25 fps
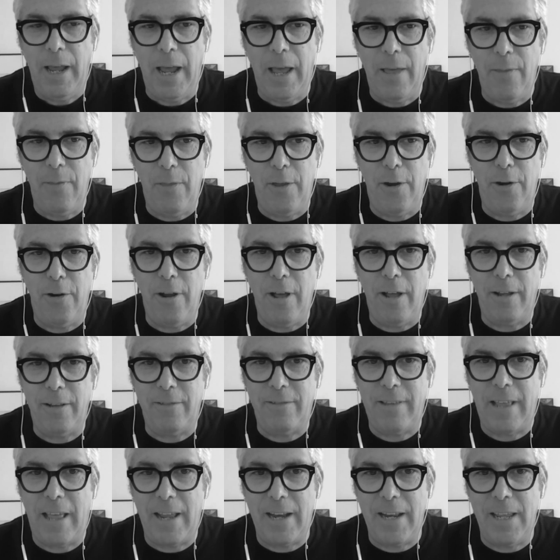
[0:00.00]
And they're
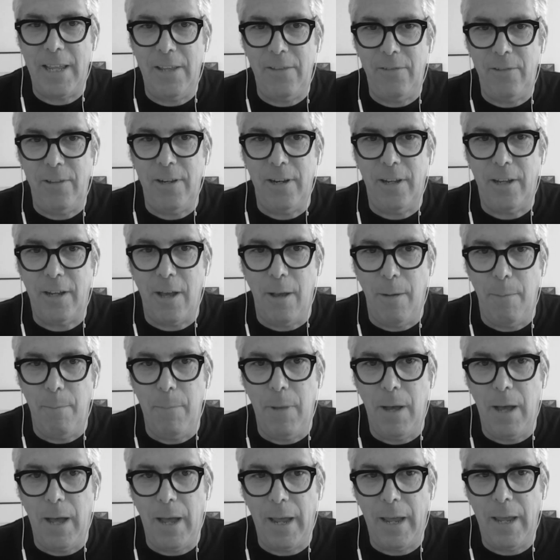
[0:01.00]
not that easy to come
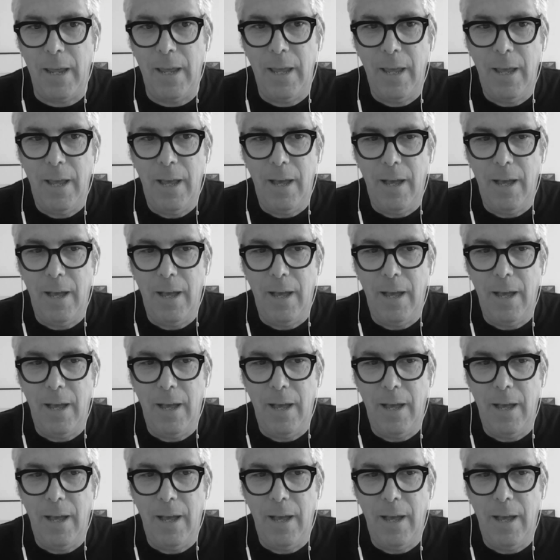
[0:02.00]
by